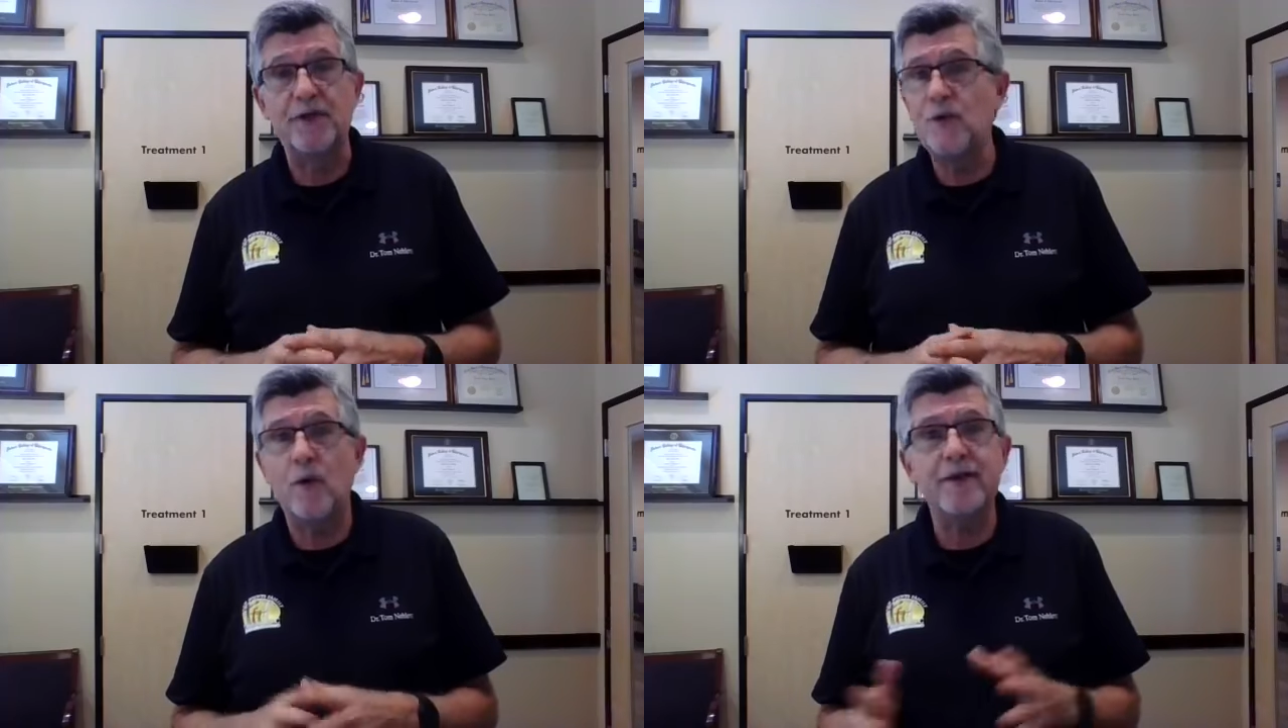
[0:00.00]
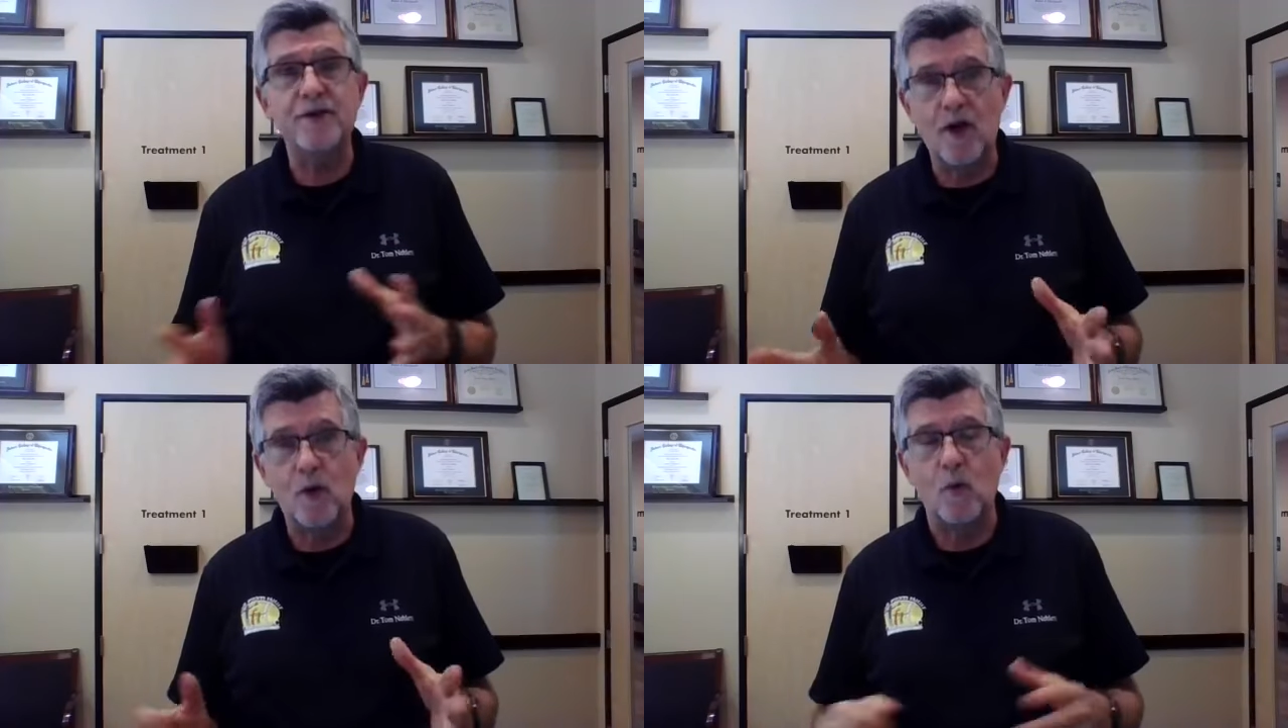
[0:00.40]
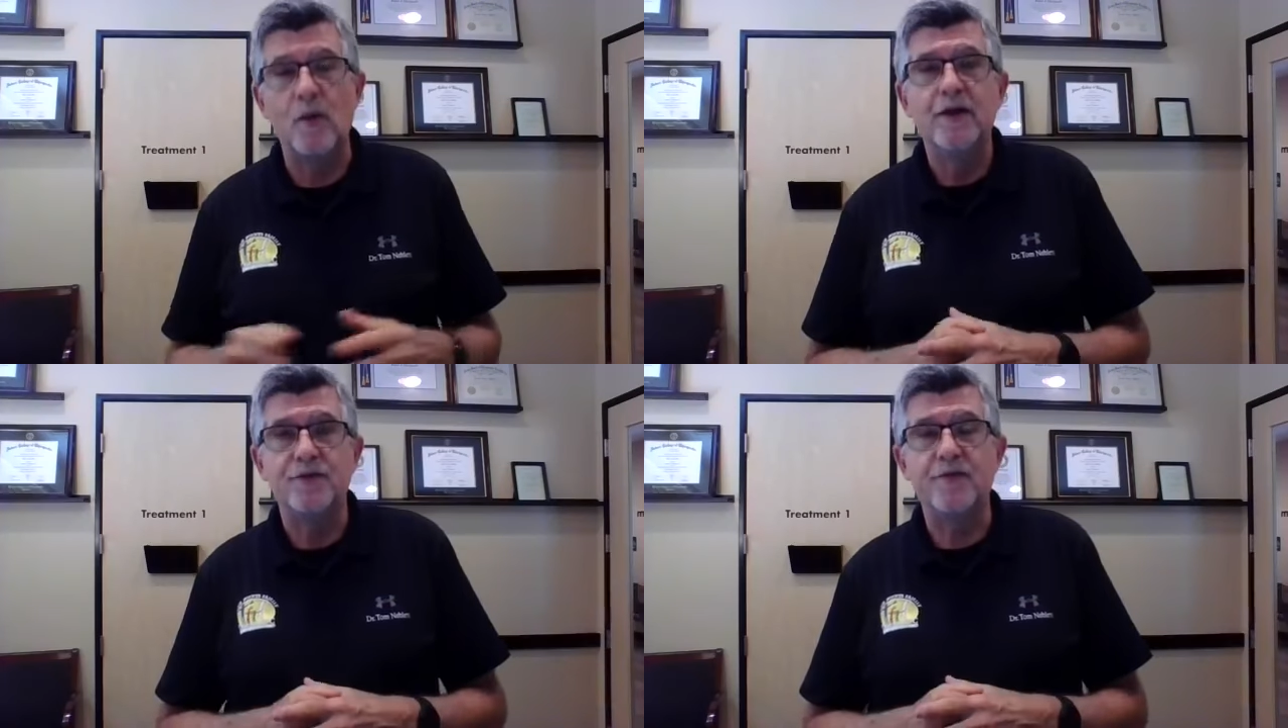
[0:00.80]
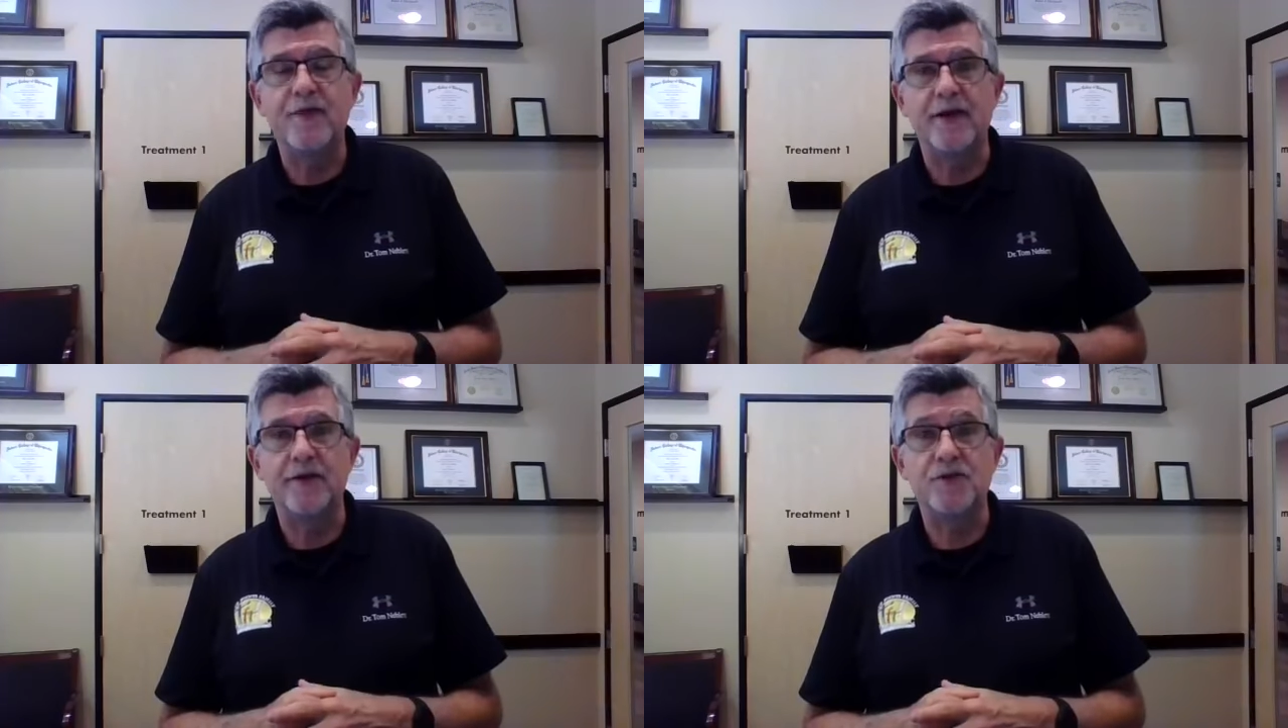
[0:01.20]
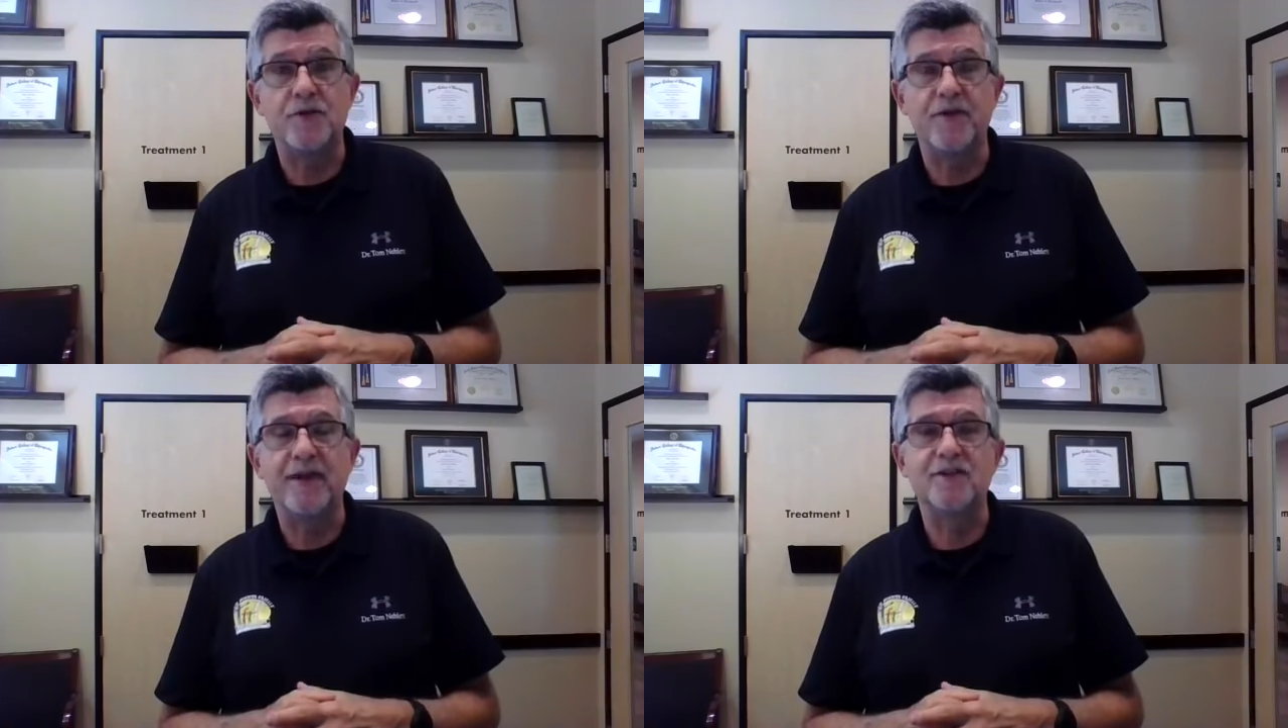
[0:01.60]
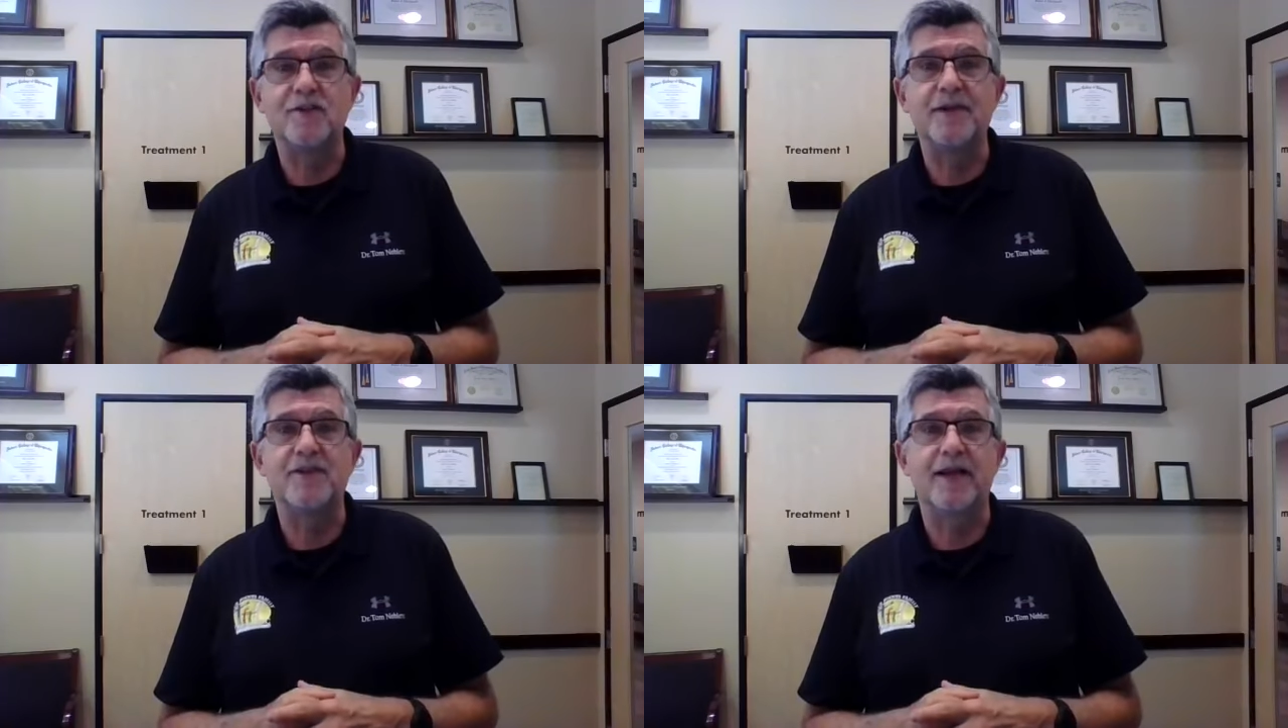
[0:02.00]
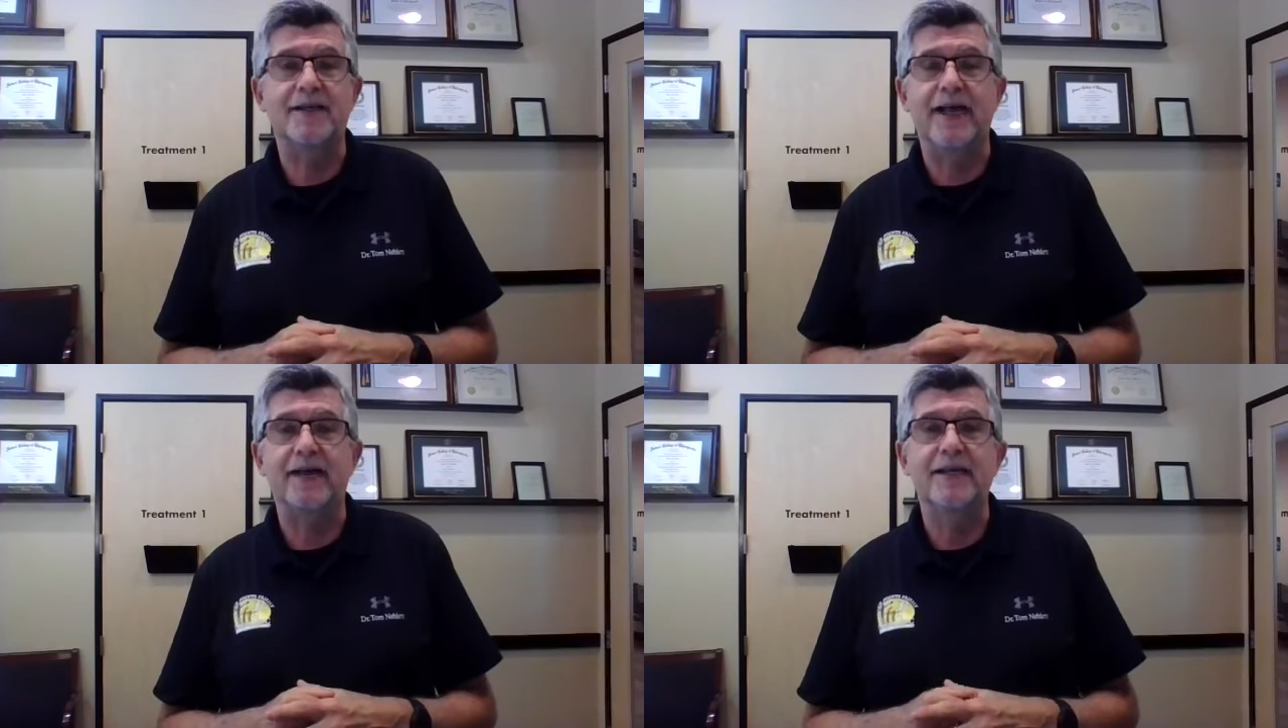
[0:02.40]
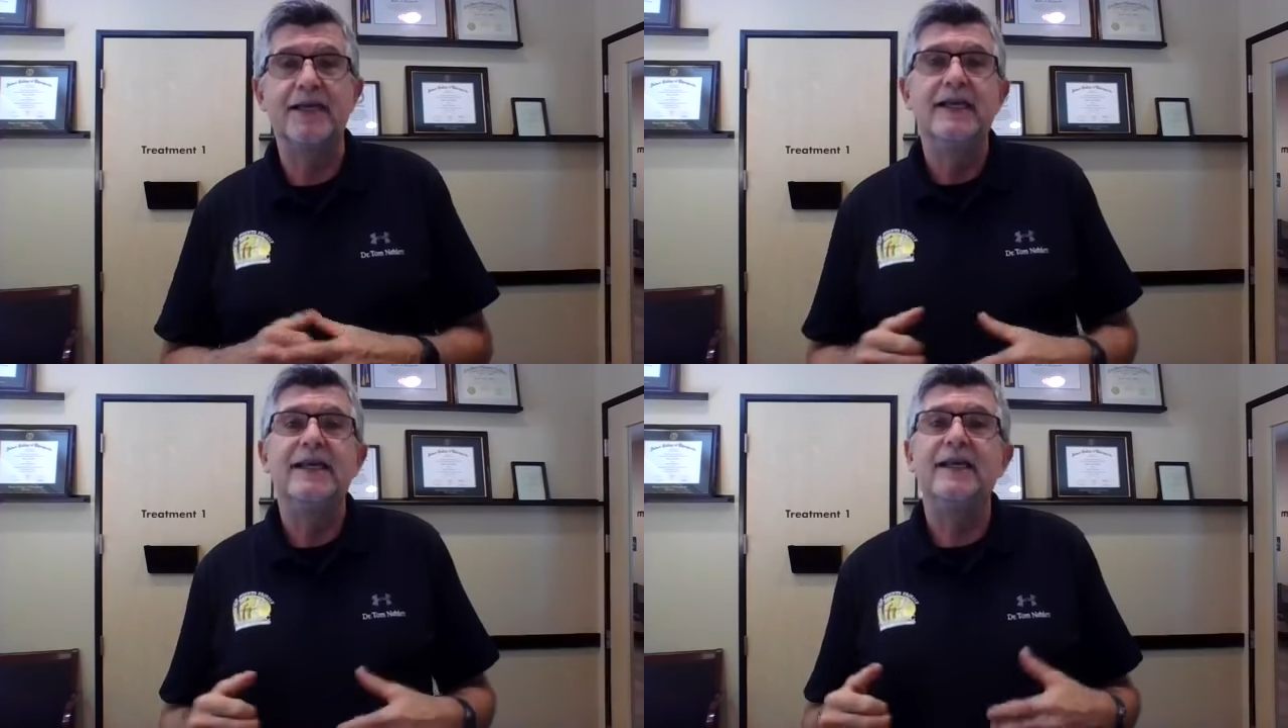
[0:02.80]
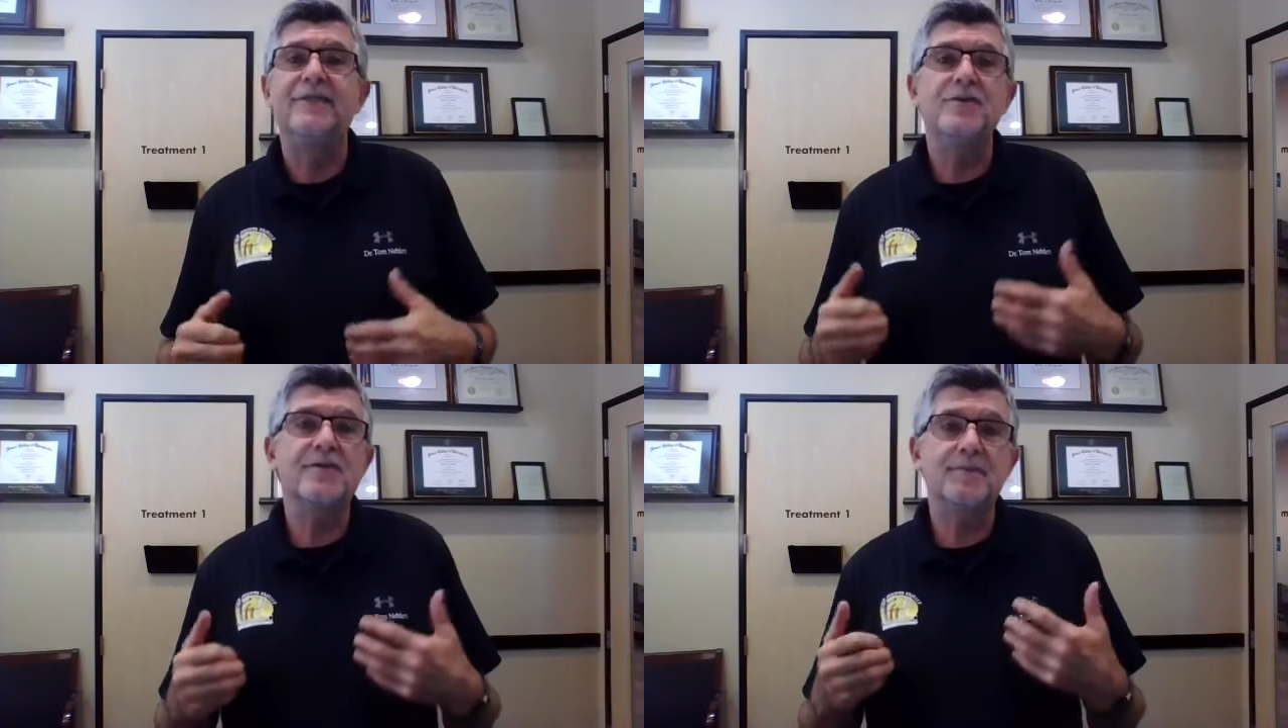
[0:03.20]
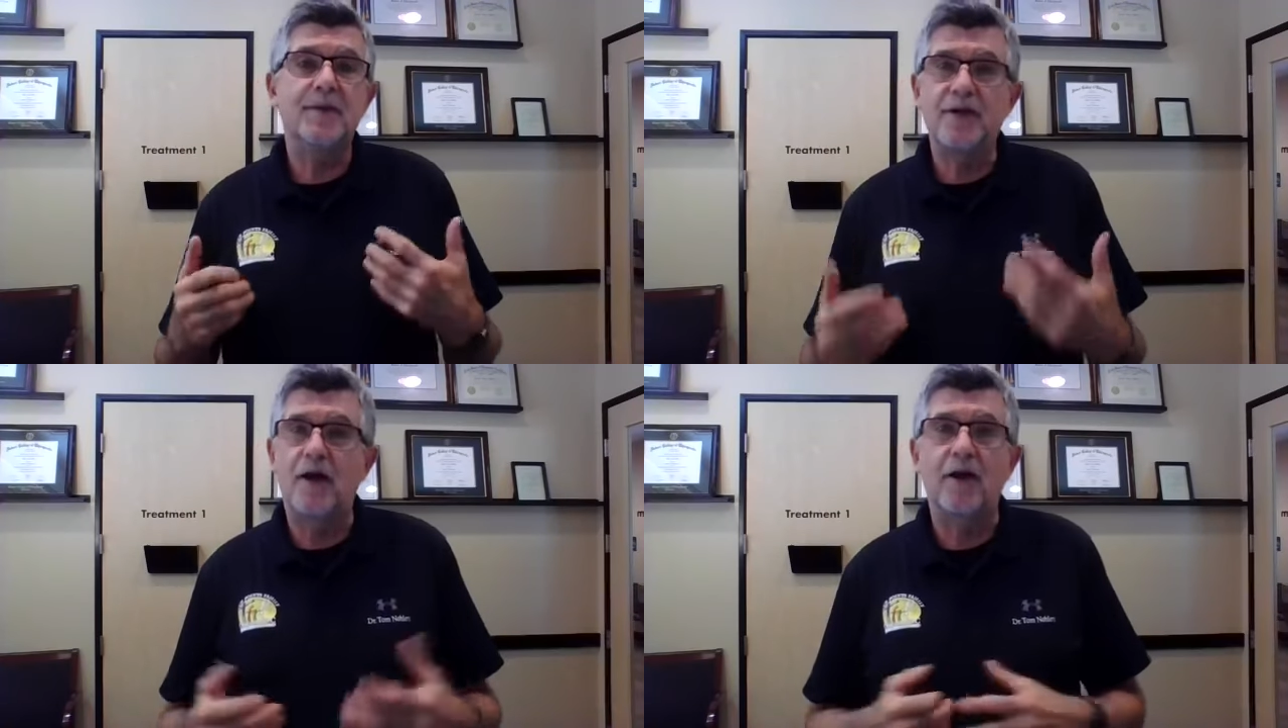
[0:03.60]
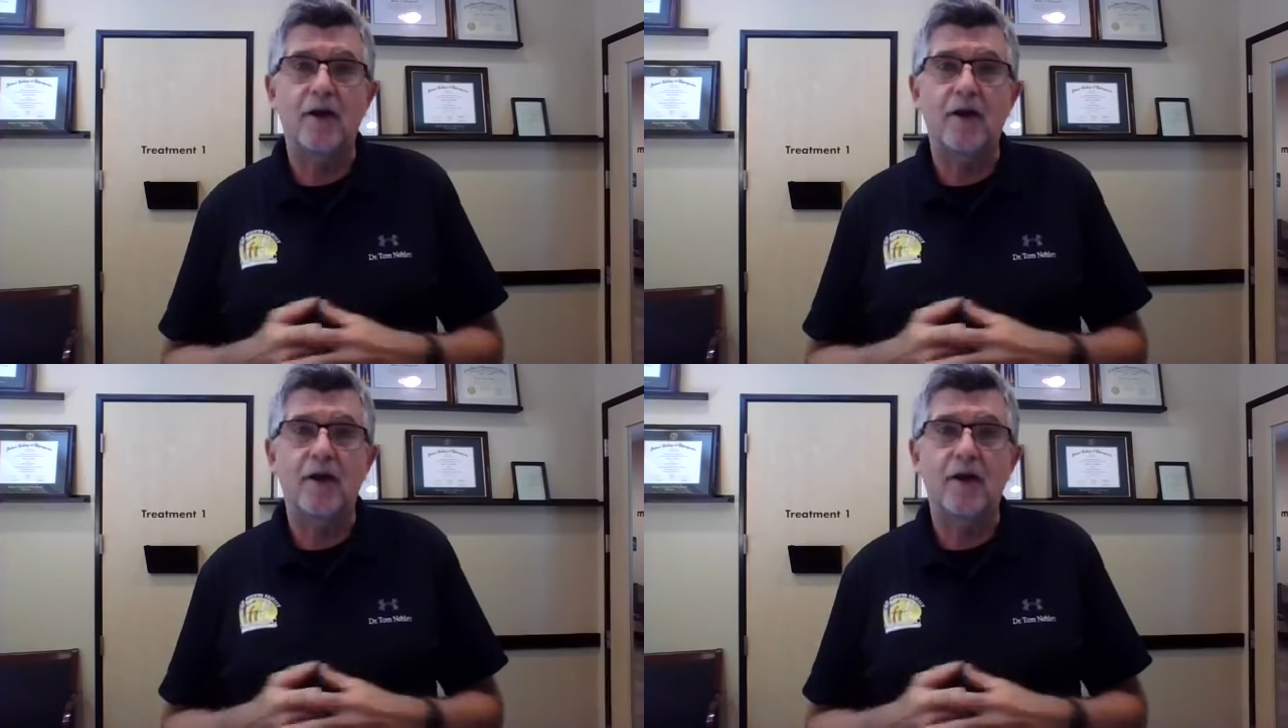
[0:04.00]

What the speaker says: if you already know you've got an issue that needs to be checked out, if you simply call our